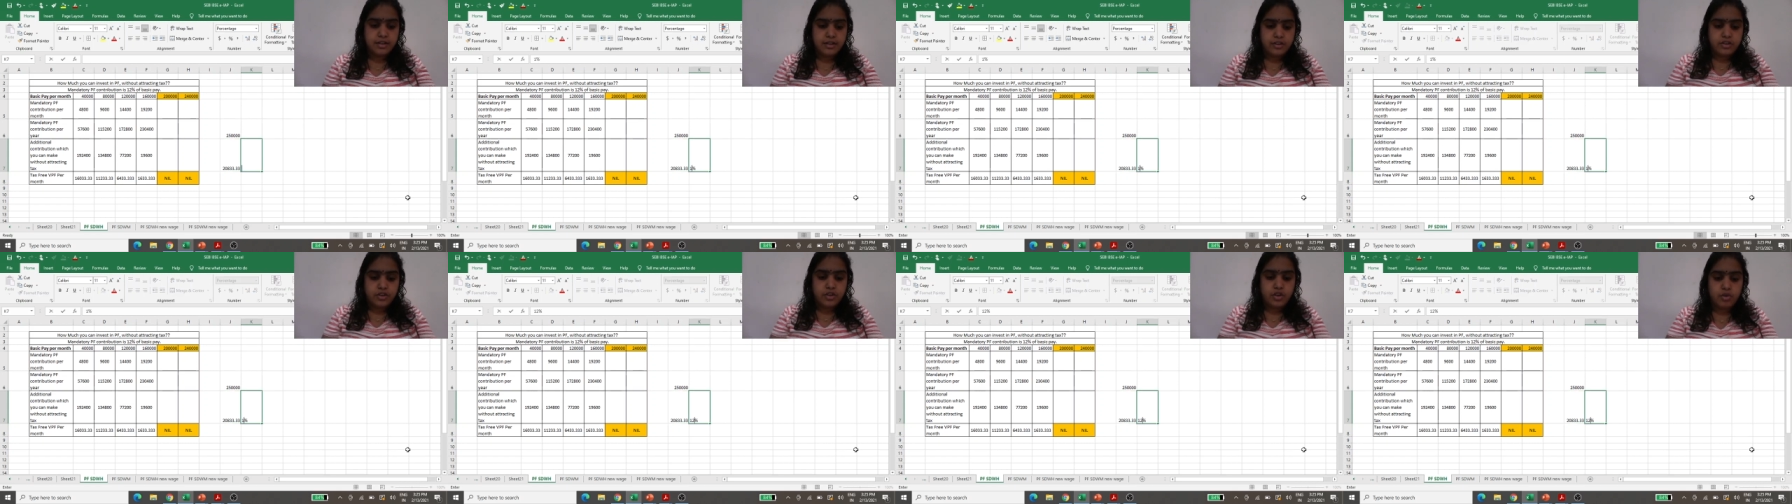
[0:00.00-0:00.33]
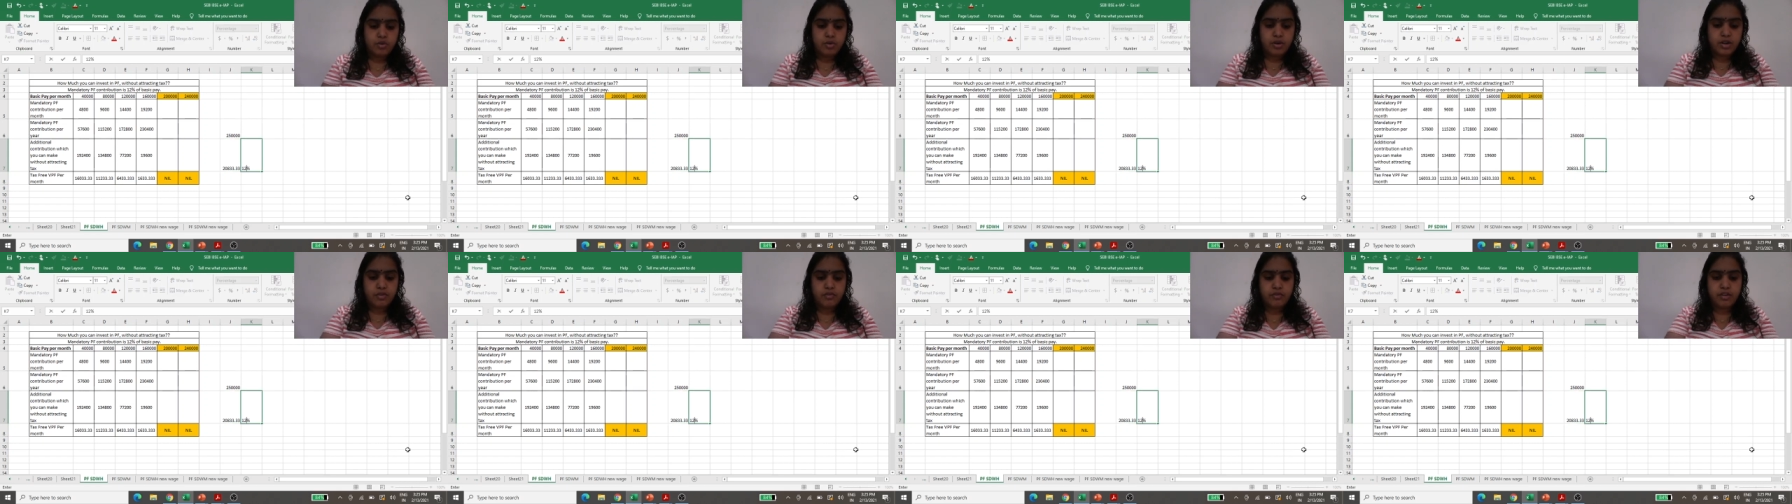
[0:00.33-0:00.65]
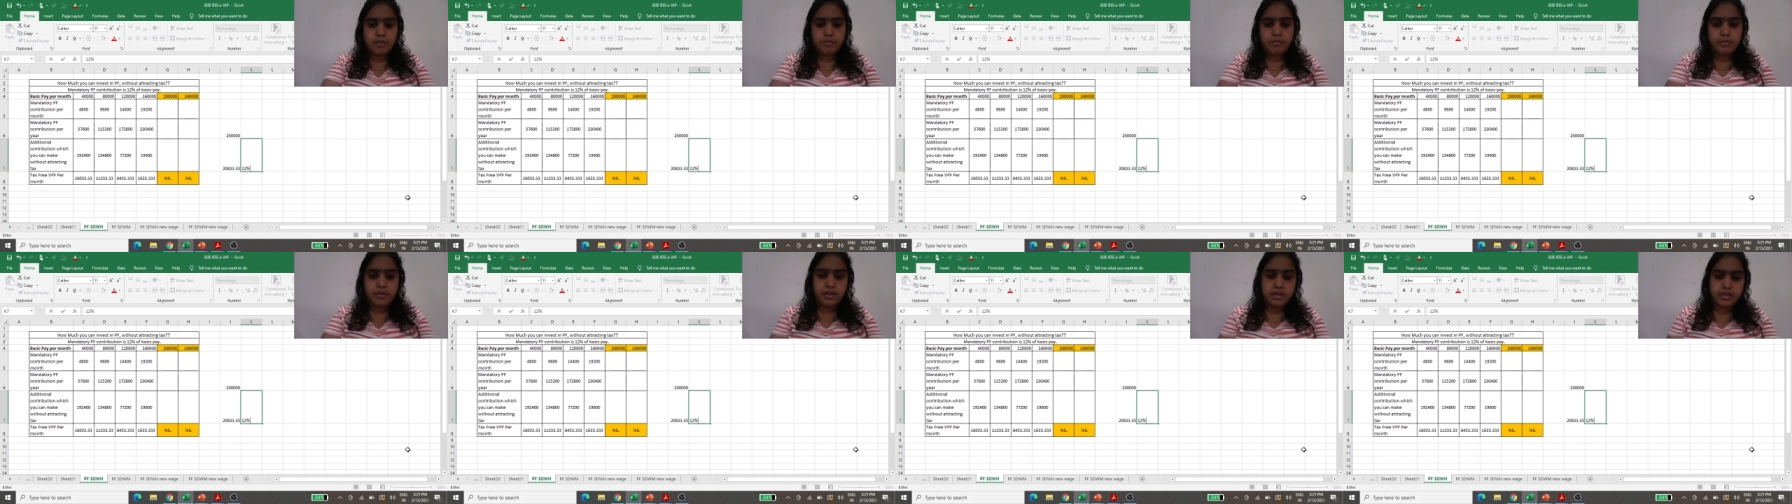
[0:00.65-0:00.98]
your
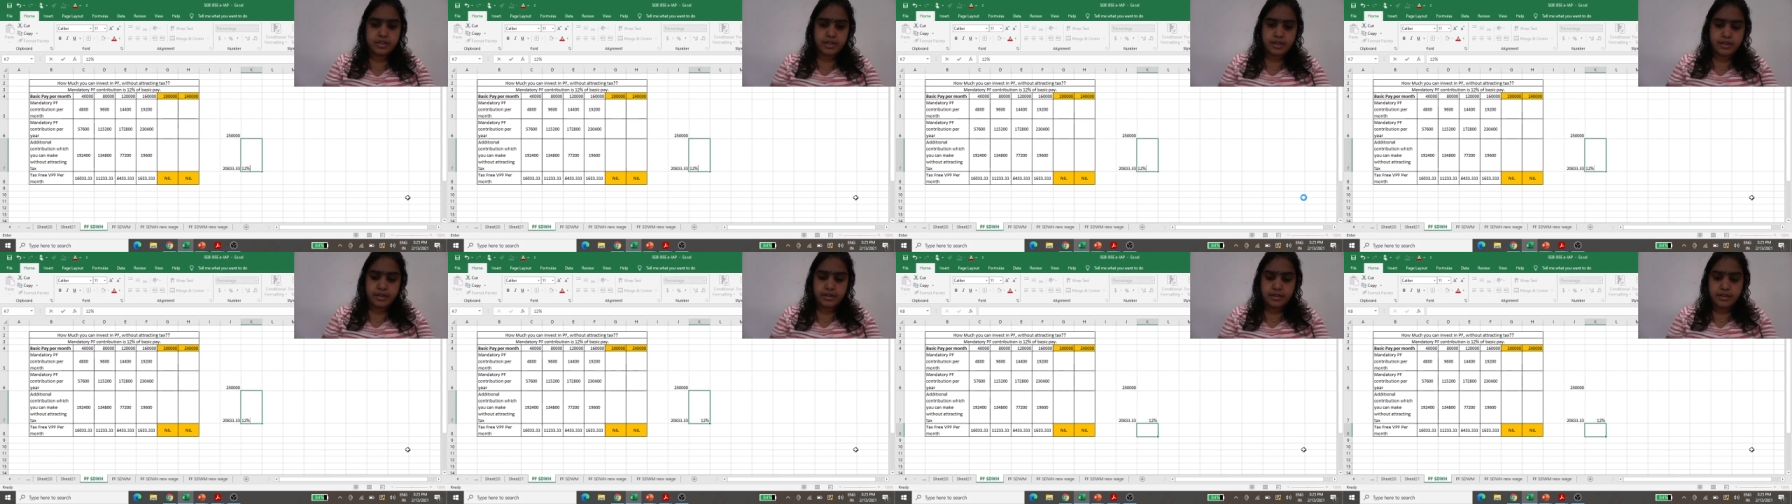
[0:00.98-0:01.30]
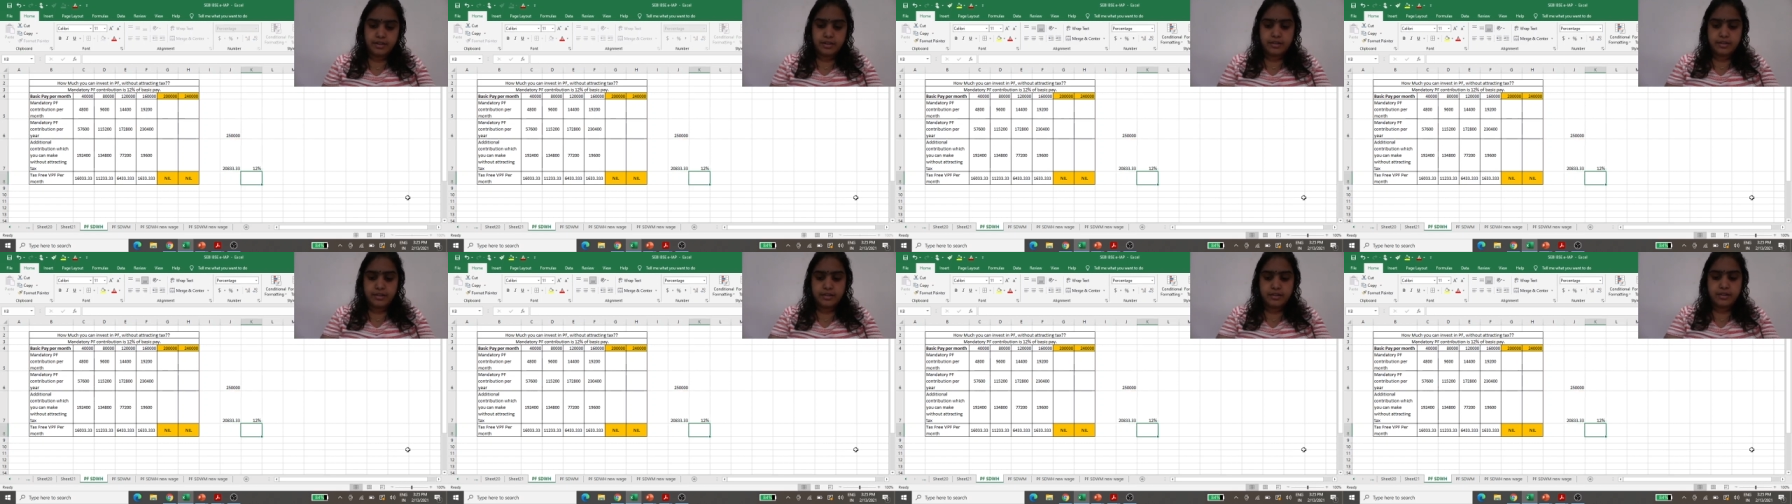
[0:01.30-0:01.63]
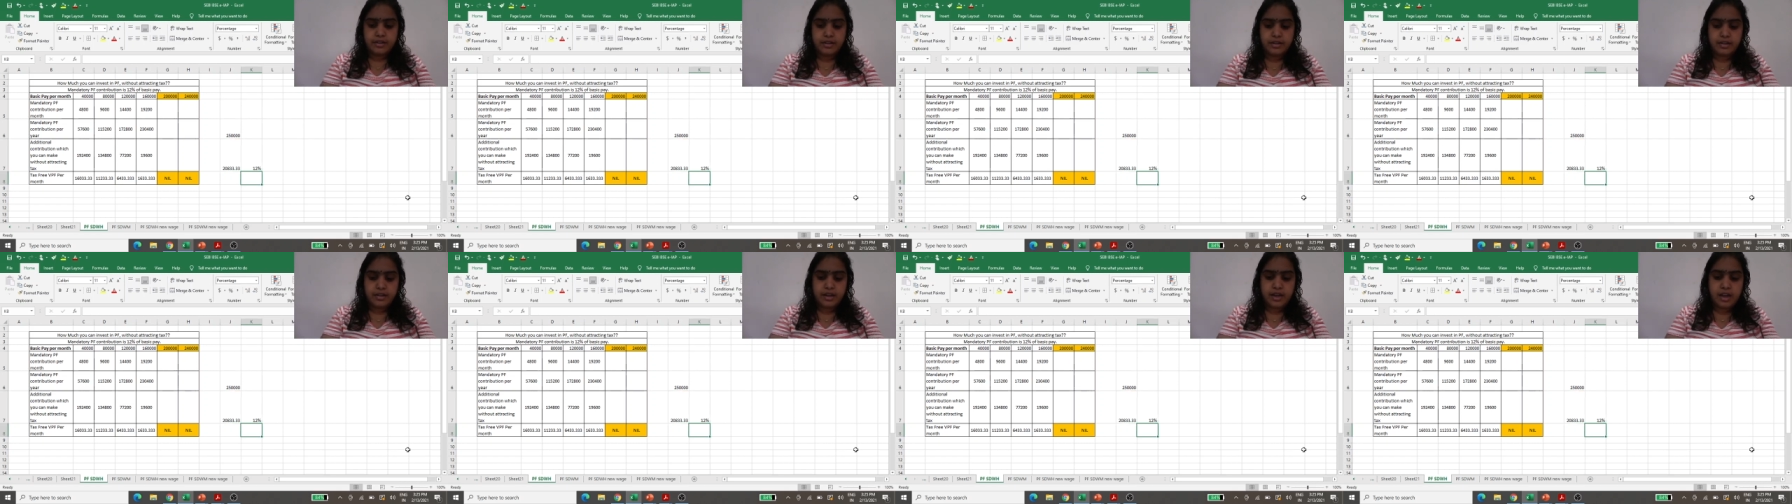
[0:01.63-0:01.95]
12%
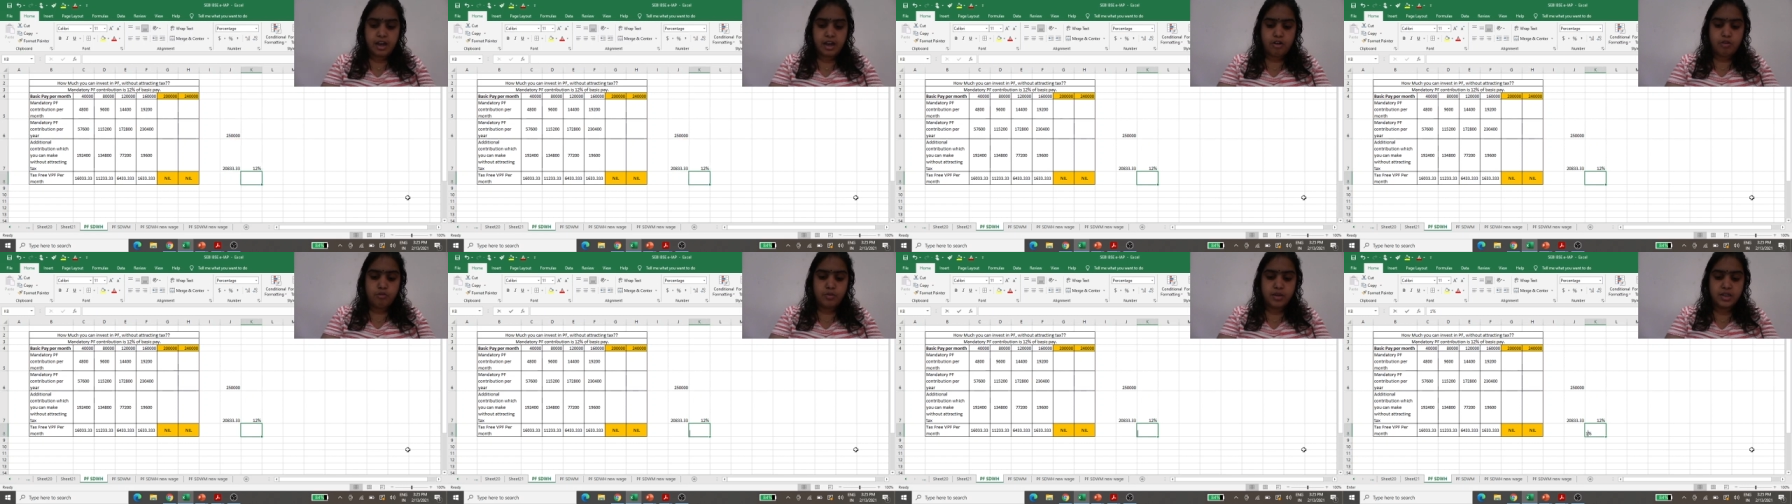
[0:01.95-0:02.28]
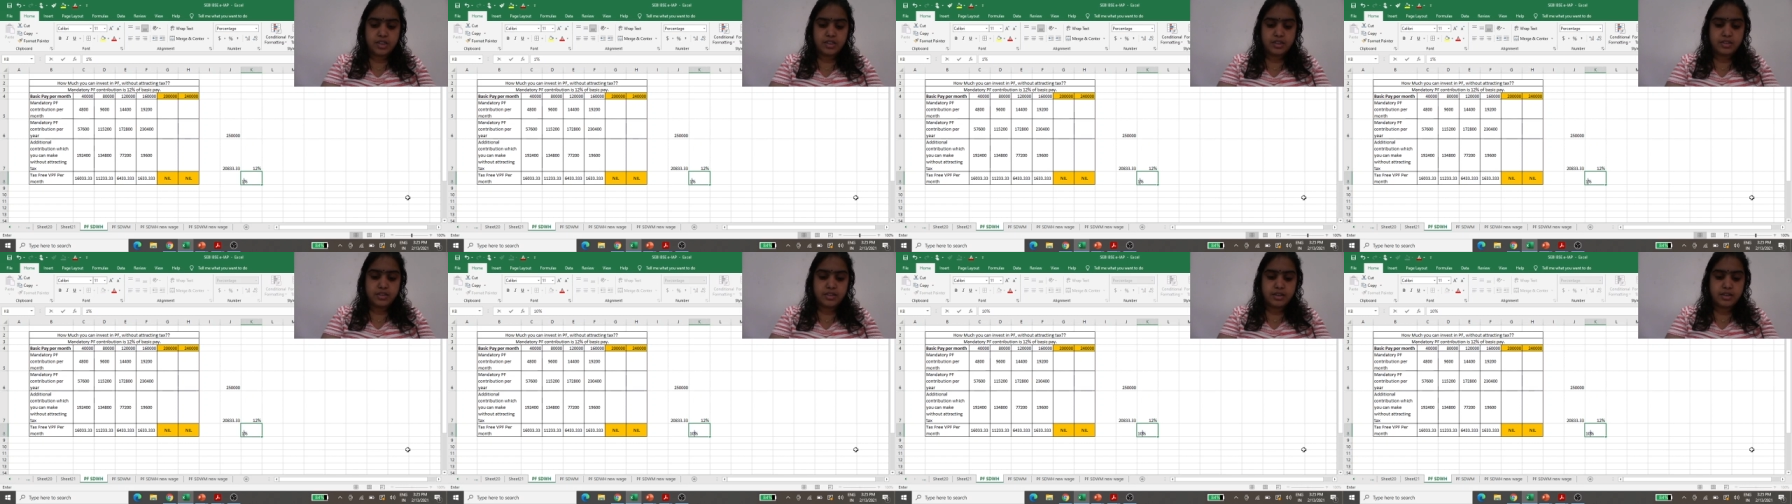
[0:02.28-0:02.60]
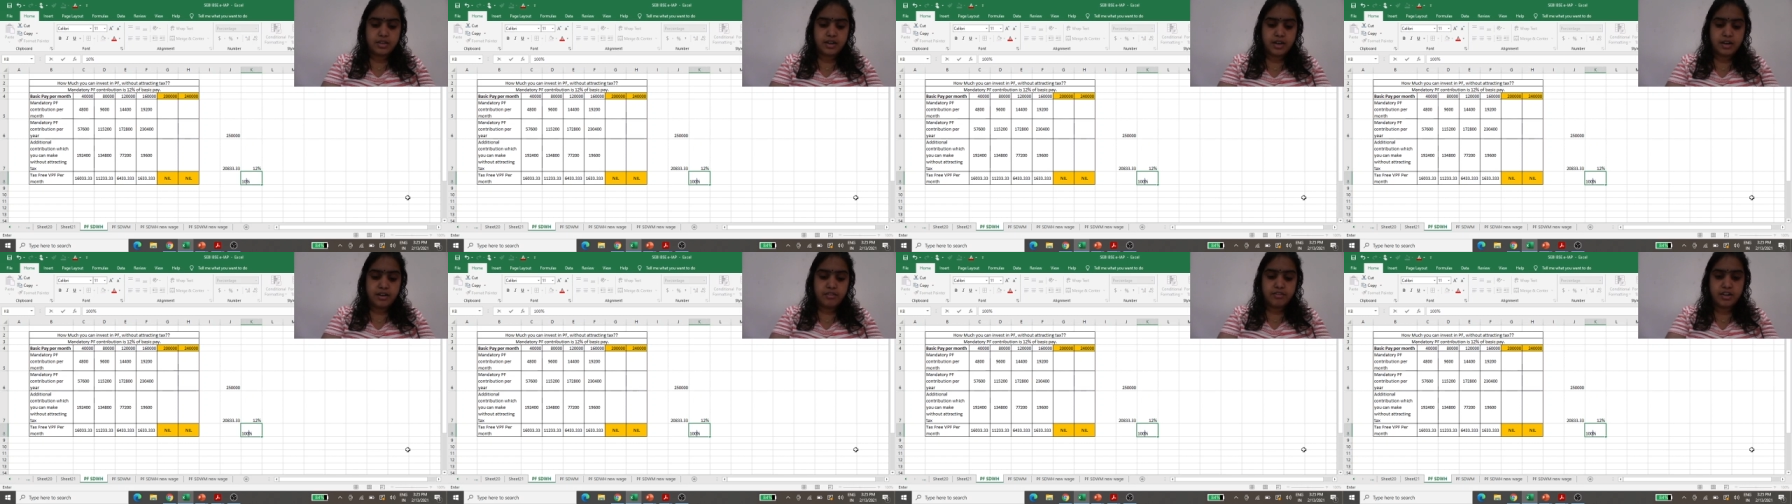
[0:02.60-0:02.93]
then how much is the
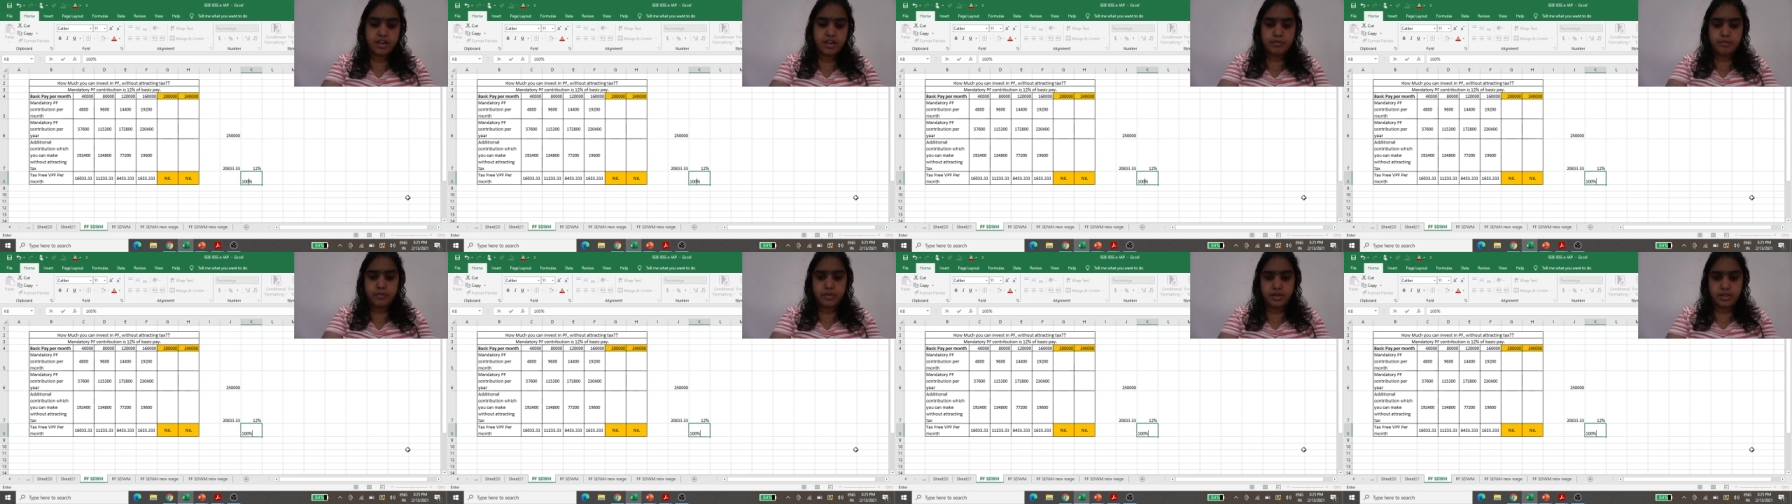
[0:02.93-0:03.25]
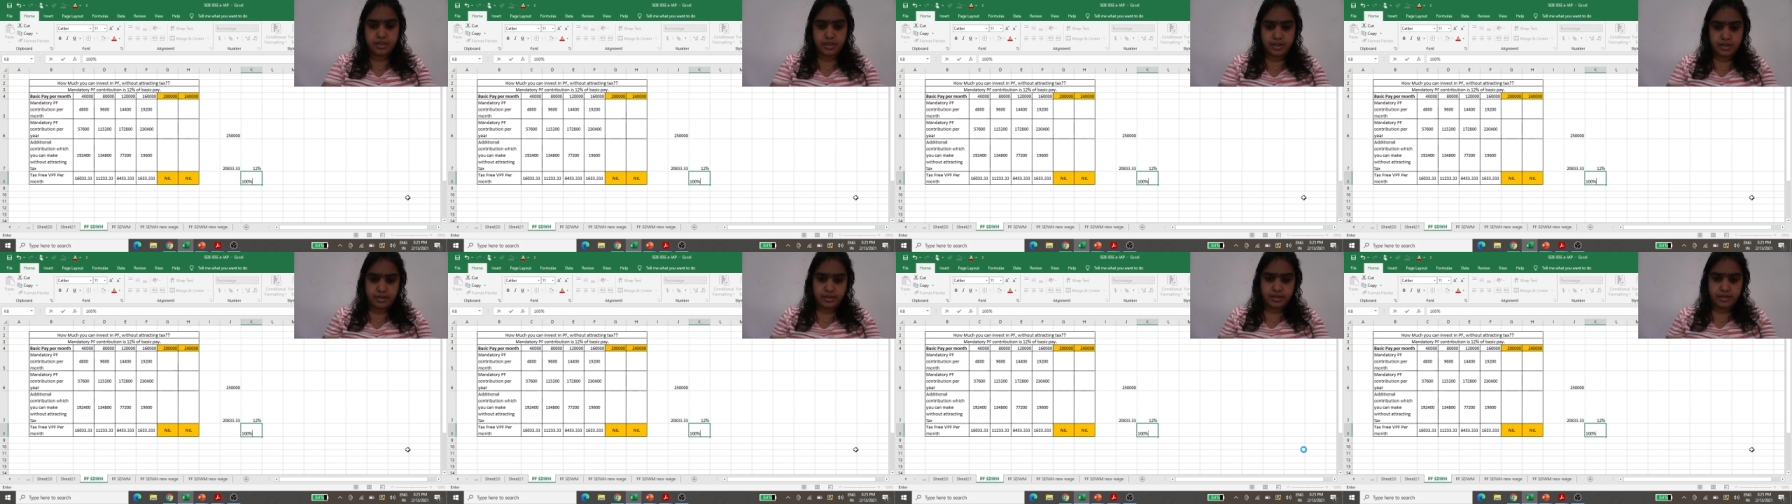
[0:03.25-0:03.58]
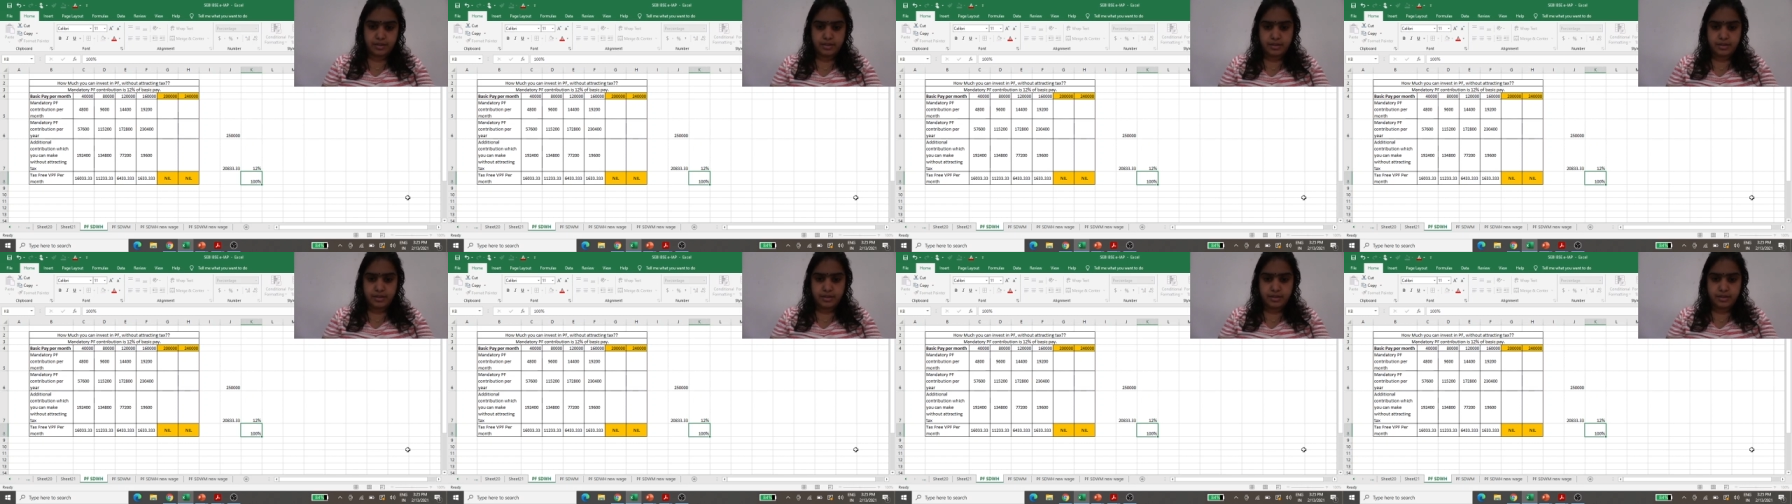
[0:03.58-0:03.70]
100%